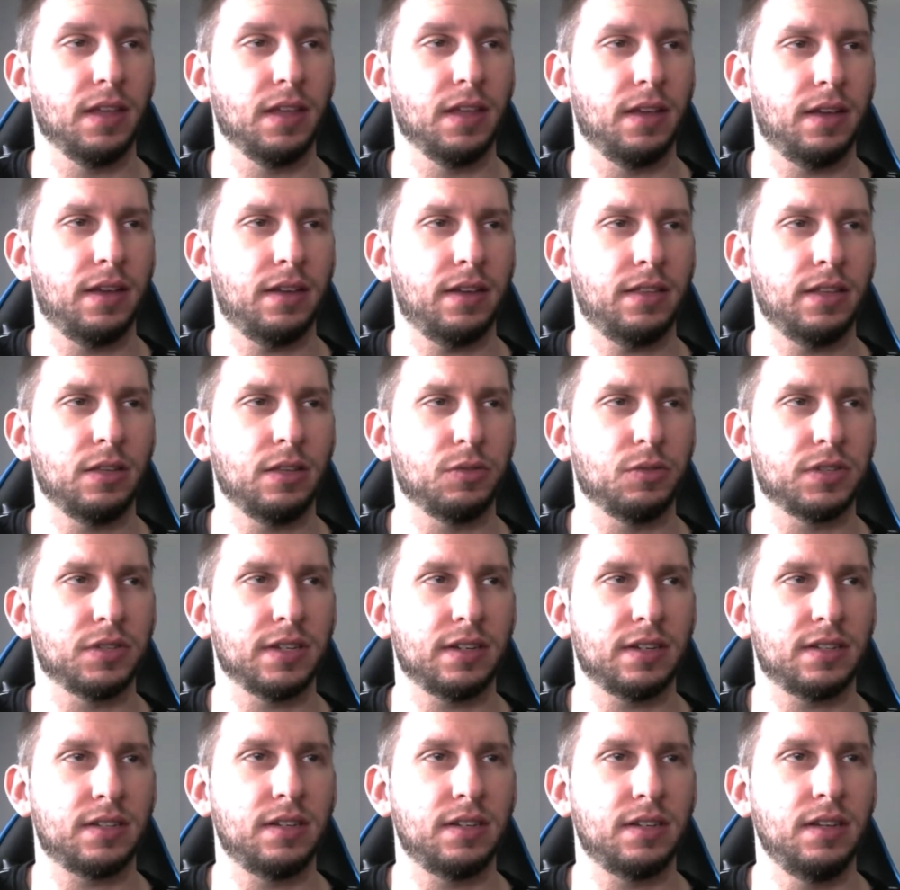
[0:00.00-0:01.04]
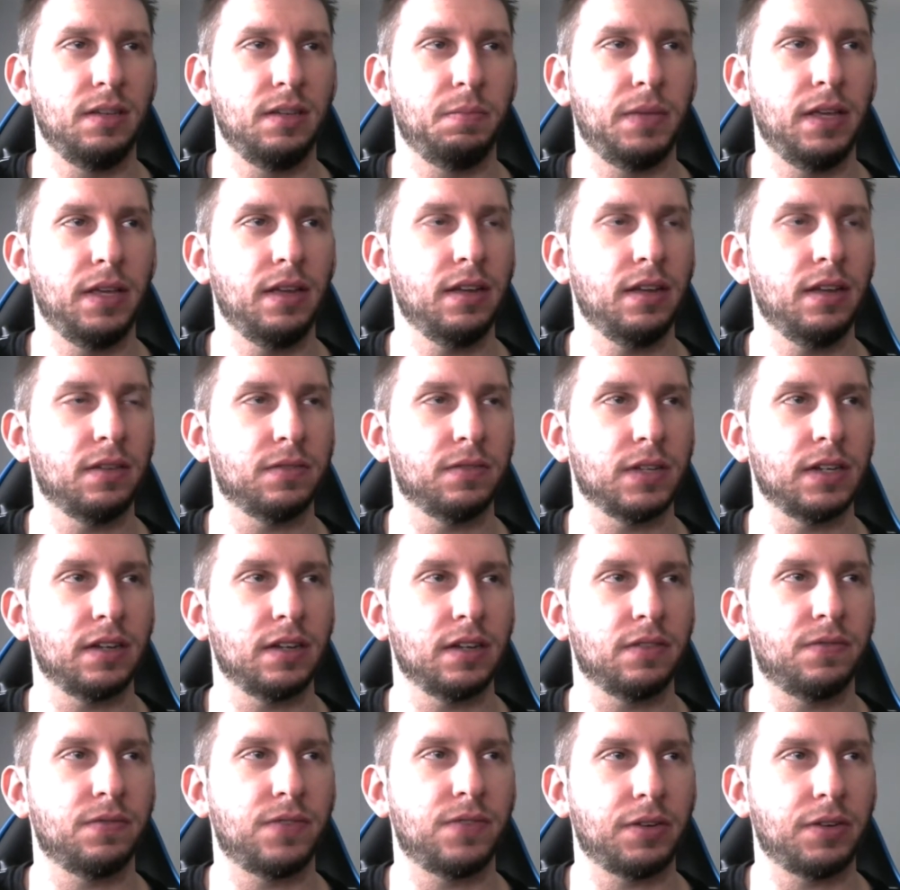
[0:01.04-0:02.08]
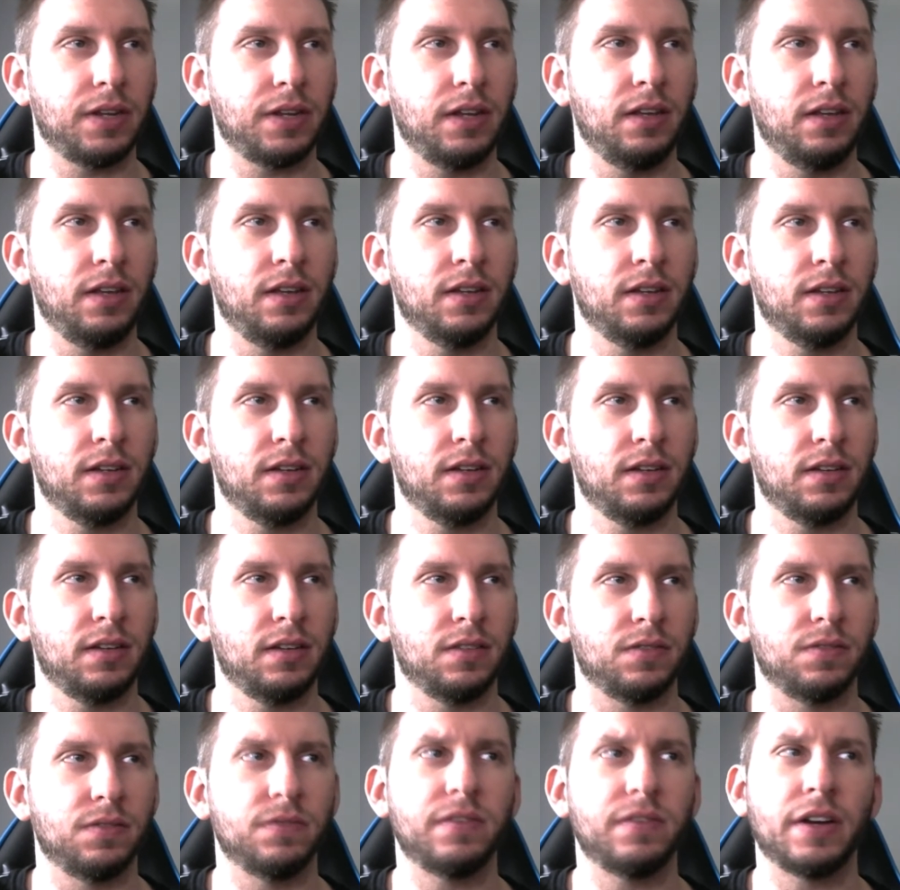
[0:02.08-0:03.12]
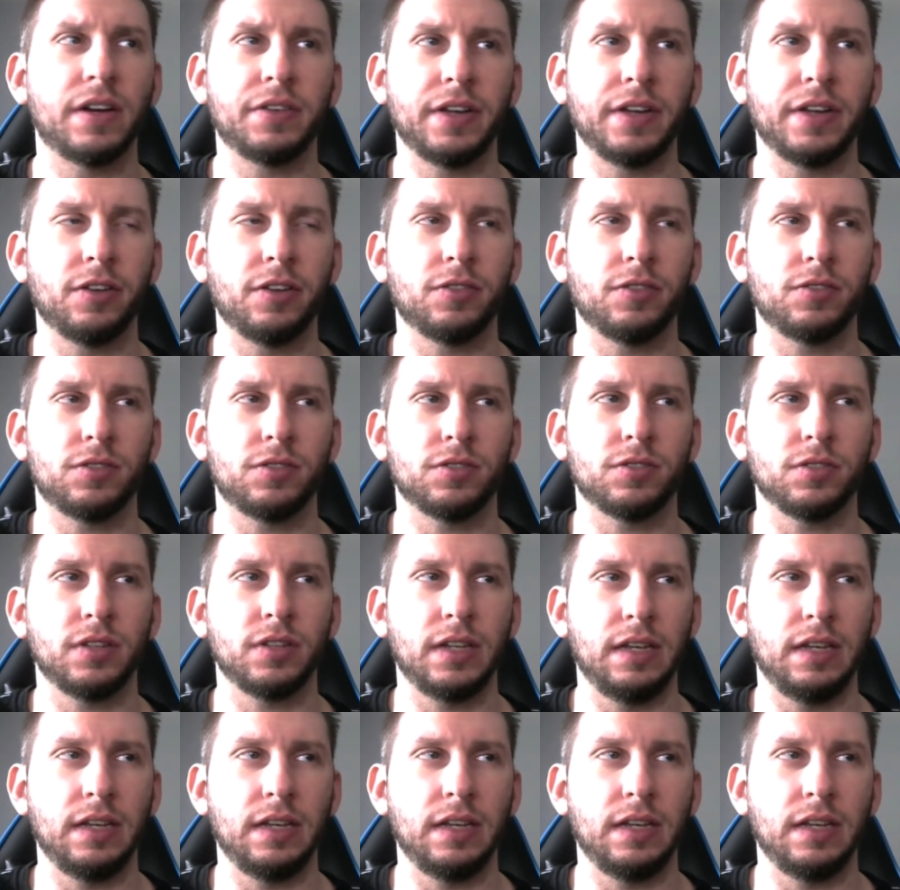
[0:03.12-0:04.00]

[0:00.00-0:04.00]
I think there was like a sneak peek of like a very, very early